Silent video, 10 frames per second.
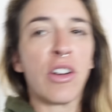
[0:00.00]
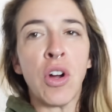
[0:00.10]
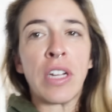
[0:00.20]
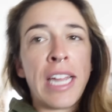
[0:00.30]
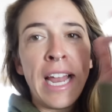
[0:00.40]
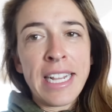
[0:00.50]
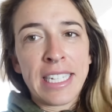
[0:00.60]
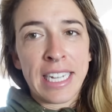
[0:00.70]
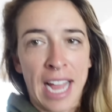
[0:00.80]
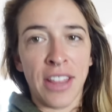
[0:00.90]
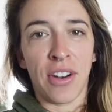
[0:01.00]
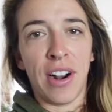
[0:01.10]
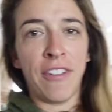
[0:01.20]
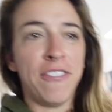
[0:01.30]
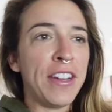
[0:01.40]
girl, get it
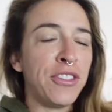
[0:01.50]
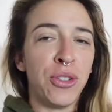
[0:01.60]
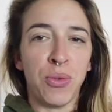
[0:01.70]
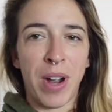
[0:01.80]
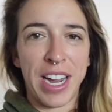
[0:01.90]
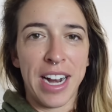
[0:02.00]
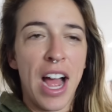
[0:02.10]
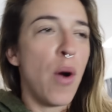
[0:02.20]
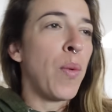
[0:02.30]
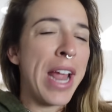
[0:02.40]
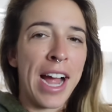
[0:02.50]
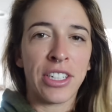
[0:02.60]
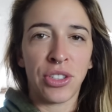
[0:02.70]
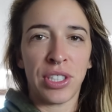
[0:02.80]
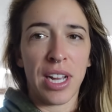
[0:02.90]
together. I feed you right. We
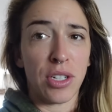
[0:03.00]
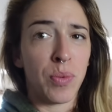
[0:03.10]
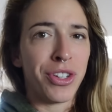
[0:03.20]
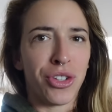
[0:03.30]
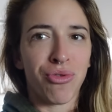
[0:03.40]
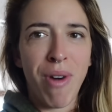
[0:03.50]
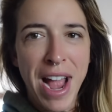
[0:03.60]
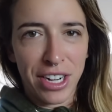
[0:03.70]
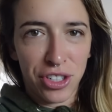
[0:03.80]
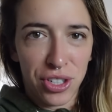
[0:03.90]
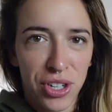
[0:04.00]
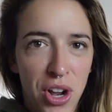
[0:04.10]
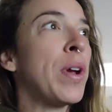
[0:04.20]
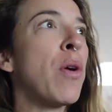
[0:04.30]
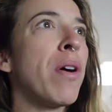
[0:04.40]
exercise. We stretch.
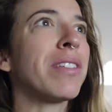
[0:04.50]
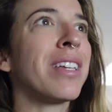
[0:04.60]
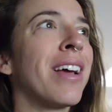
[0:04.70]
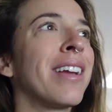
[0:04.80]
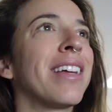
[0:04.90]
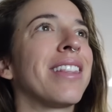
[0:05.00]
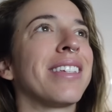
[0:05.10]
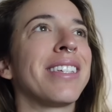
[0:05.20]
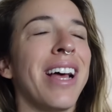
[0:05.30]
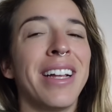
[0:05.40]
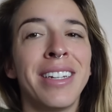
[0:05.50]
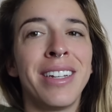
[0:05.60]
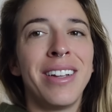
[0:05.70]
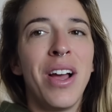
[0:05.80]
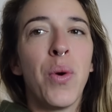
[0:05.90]
We go outside and get the
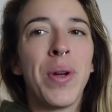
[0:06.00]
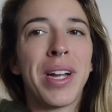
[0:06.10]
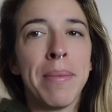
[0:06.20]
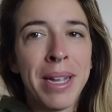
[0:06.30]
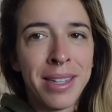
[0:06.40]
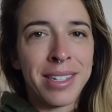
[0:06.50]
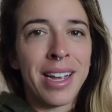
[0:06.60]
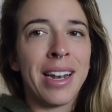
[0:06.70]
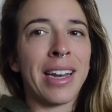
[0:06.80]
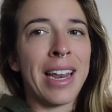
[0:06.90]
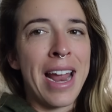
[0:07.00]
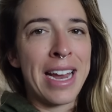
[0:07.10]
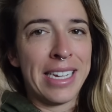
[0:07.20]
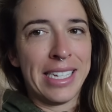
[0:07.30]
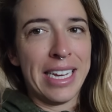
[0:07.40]
sun. We come inside and get
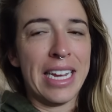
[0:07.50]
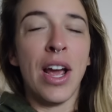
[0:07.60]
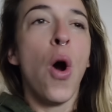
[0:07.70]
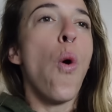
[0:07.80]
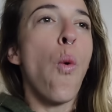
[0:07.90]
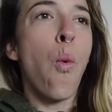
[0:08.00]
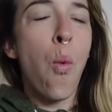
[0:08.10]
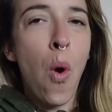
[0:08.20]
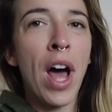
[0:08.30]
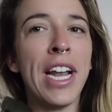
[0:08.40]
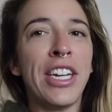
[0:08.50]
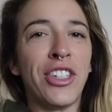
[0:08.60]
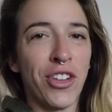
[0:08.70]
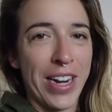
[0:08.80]
AC. What is your